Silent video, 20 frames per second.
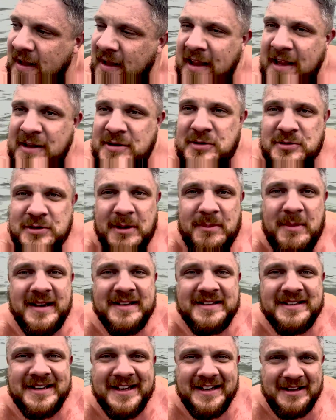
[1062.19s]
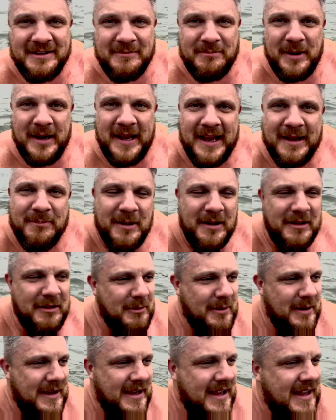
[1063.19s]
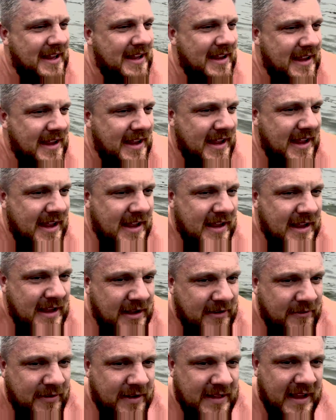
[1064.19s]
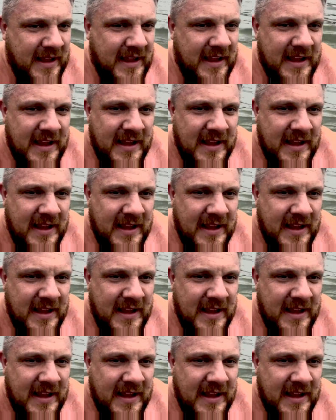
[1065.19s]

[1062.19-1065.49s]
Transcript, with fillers: this was a much needed break by the way. I've had a